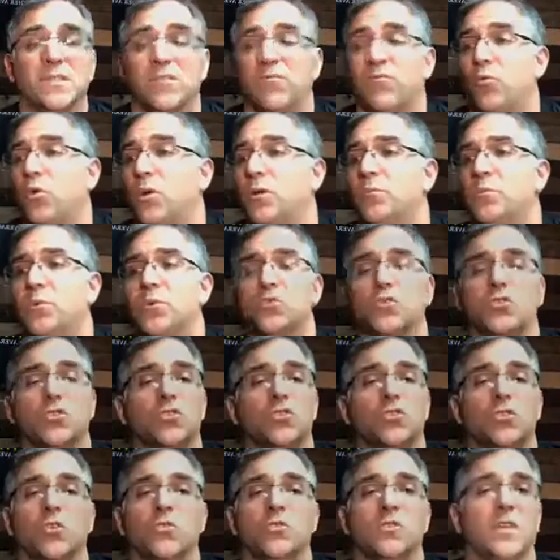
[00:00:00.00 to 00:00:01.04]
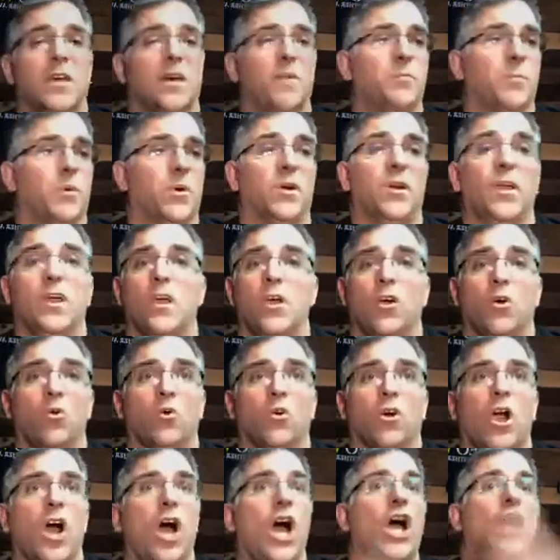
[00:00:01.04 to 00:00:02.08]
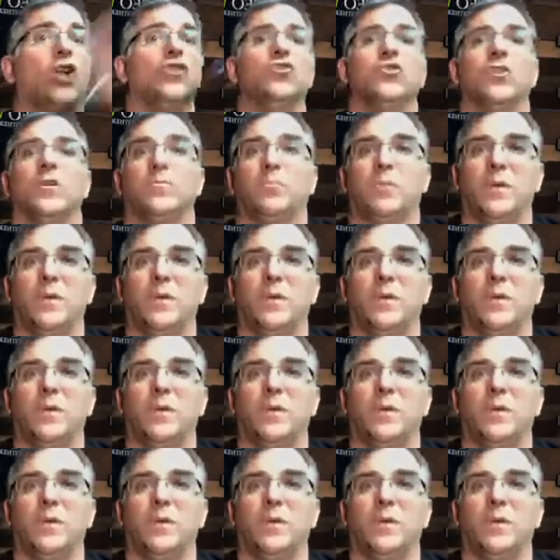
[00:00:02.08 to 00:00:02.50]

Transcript: If one person shows up or 100